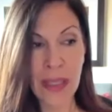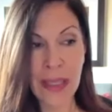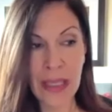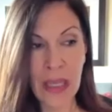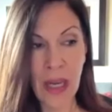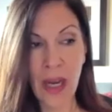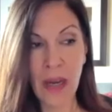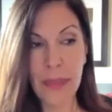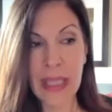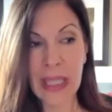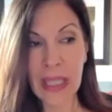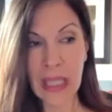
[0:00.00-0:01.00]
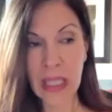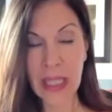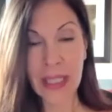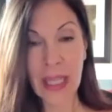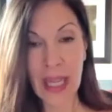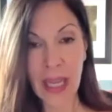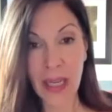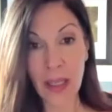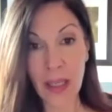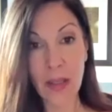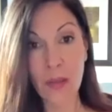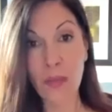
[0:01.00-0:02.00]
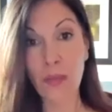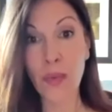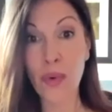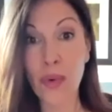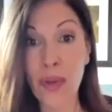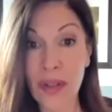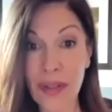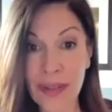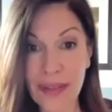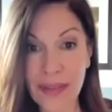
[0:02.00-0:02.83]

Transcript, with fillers: and not be hidden anymore.